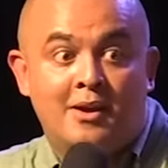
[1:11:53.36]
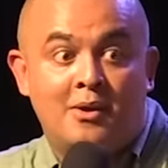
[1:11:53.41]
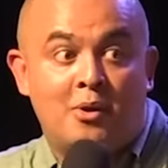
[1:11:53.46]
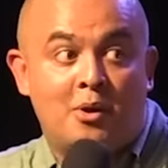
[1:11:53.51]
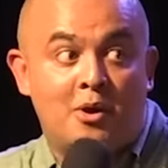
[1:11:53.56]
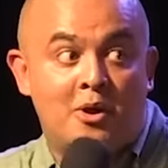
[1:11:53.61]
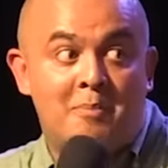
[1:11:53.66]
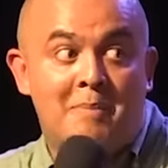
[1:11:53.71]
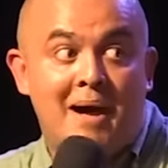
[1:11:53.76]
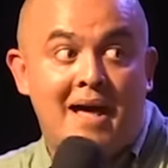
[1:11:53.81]

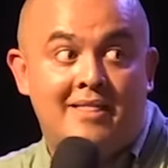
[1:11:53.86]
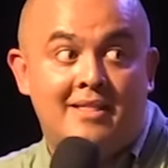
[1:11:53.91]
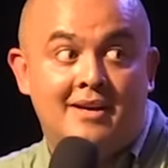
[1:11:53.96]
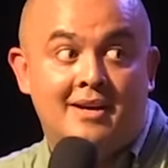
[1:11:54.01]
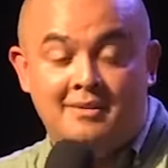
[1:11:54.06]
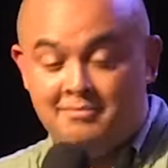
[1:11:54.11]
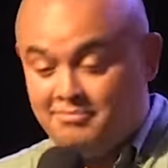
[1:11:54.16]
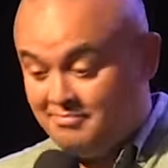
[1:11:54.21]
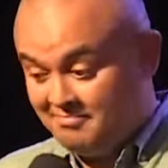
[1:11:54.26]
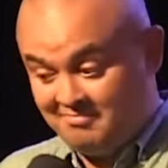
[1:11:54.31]
Call your
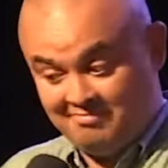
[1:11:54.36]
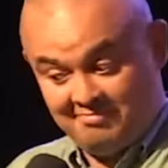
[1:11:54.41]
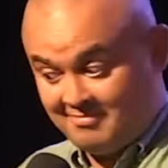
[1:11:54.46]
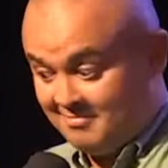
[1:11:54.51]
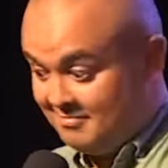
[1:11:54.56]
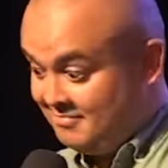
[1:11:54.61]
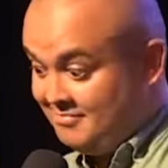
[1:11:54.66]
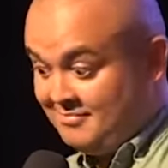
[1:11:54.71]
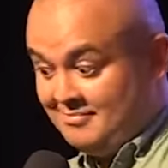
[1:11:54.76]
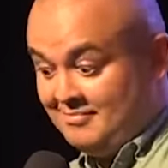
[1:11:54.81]
mother.
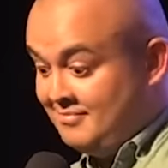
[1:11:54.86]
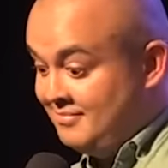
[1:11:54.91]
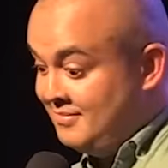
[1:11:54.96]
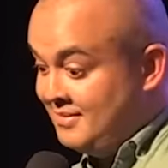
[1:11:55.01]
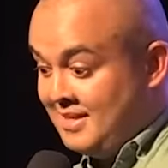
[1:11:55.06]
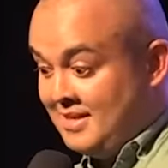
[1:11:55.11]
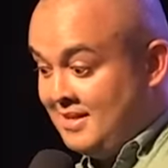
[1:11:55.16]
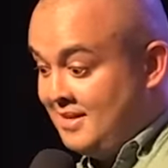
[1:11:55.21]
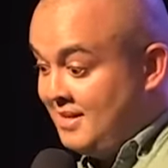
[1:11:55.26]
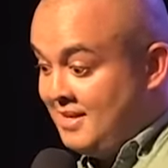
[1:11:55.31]

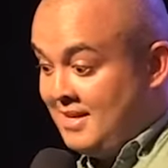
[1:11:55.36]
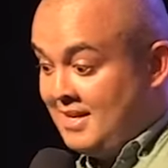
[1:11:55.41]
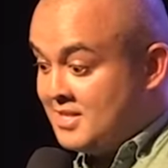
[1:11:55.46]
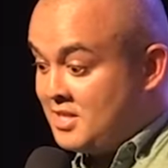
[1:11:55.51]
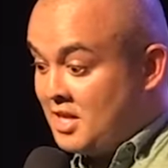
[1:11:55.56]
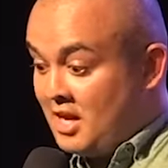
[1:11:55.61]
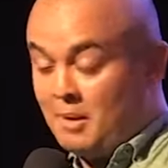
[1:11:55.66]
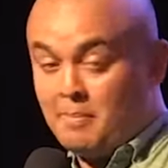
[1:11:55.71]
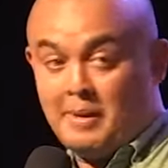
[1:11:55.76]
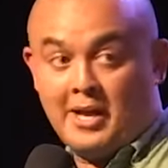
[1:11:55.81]

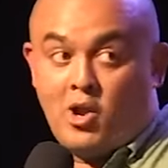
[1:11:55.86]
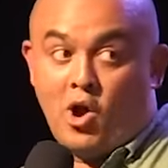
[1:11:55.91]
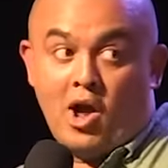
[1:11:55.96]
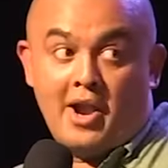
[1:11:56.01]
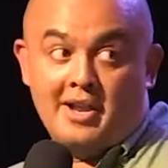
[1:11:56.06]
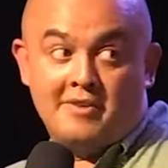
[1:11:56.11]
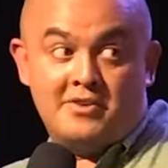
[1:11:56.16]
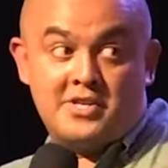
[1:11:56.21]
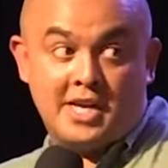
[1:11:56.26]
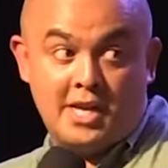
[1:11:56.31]
He's gonna be
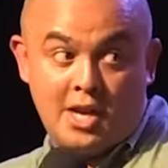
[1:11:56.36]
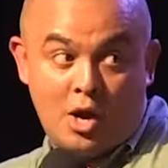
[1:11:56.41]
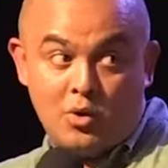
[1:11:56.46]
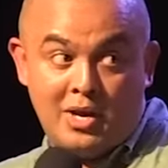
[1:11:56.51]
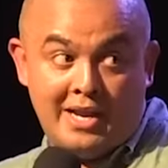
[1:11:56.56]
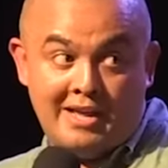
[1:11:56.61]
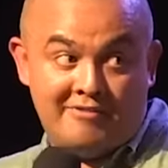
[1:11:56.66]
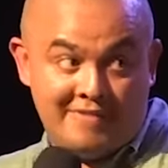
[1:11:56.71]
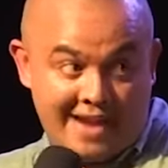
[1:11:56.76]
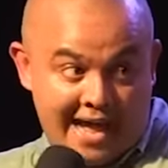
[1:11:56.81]
gone if she
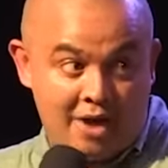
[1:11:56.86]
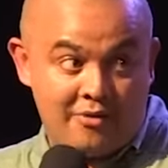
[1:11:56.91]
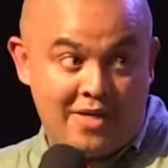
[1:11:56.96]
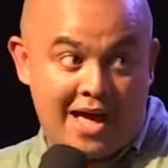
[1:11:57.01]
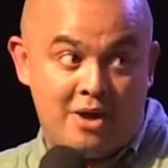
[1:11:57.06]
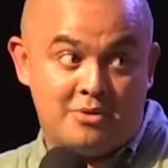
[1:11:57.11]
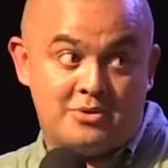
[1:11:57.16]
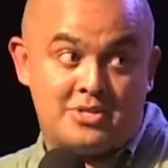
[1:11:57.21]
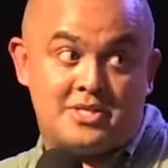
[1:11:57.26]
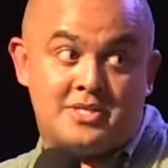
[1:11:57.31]
don't leave now the
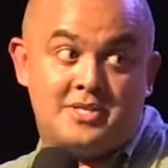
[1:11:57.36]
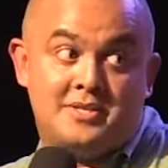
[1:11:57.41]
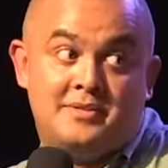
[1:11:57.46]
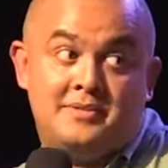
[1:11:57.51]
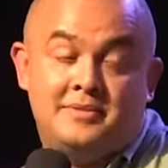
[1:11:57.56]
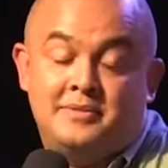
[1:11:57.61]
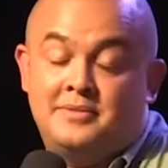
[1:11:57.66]
house.